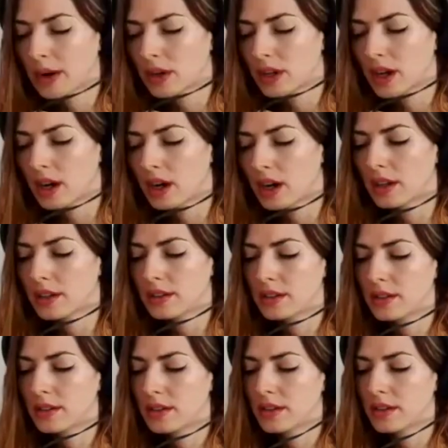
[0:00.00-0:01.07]
garland
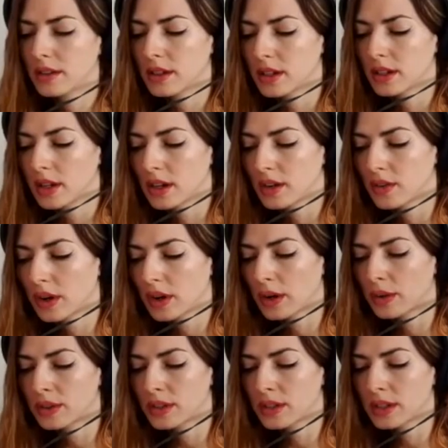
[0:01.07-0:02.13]

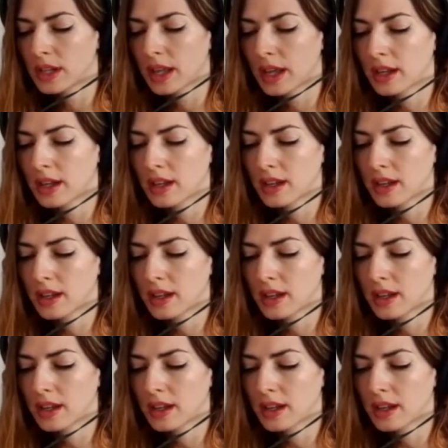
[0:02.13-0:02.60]
around the neck,